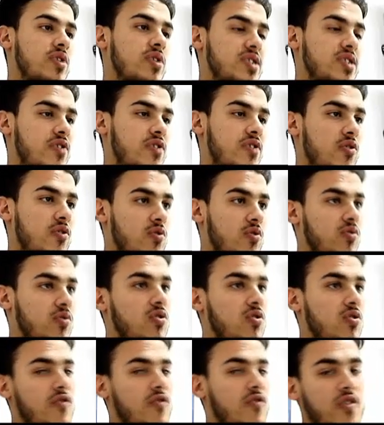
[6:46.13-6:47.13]
We will see the
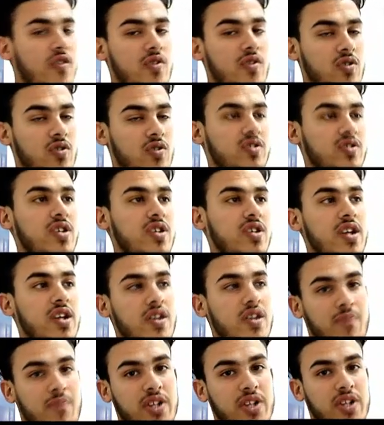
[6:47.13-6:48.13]
role of the
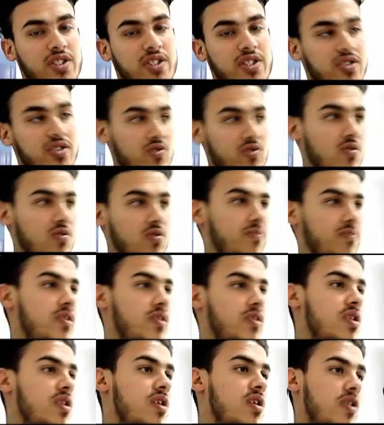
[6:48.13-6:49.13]
nurse in the patient's
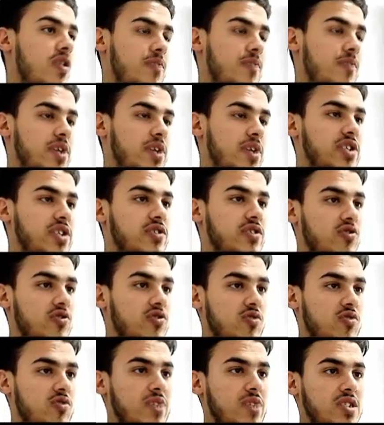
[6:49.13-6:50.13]
room. The
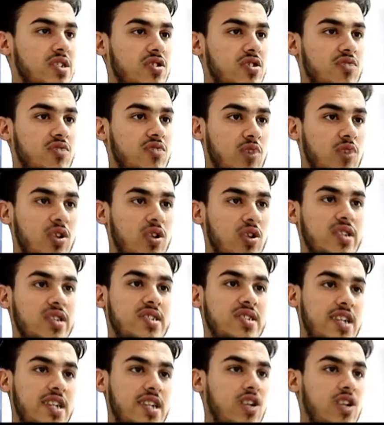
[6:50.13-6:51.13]
patient room is the
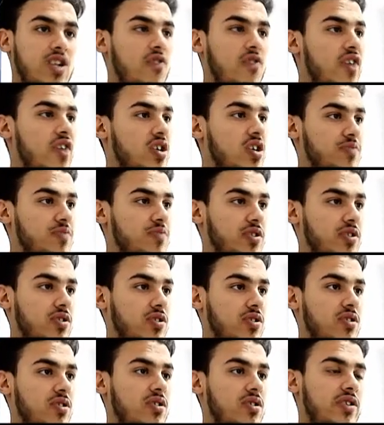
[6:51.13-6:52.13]
smallest cell of the
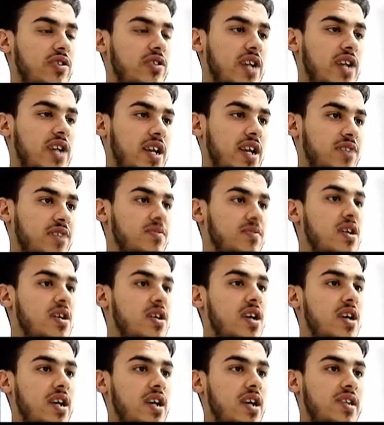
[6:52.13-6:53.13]
hospital
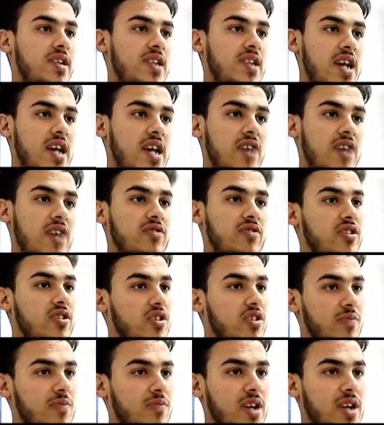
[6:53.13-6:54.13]
organism. Its
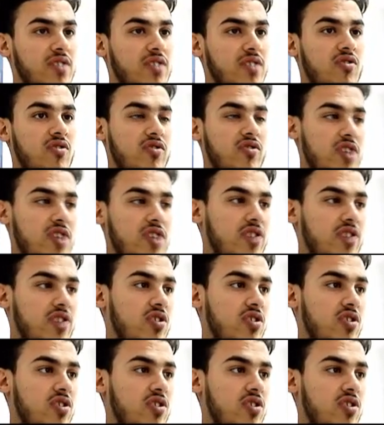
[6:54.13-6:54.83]
layer determines the